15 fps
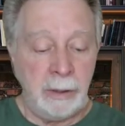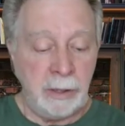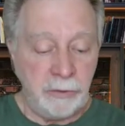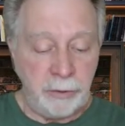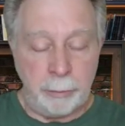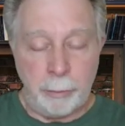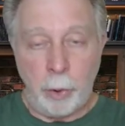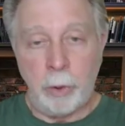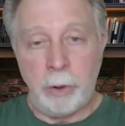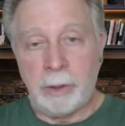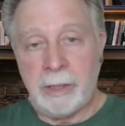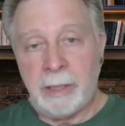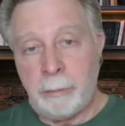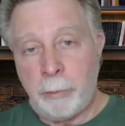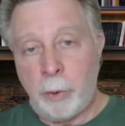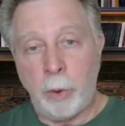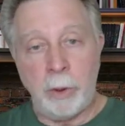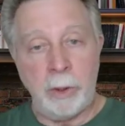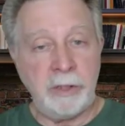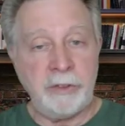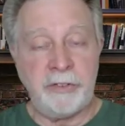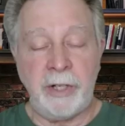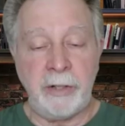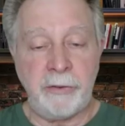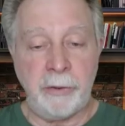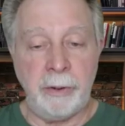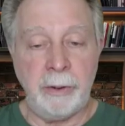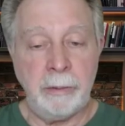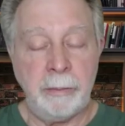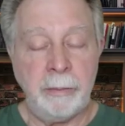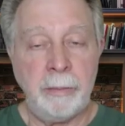Is it moral, immoral, etc.?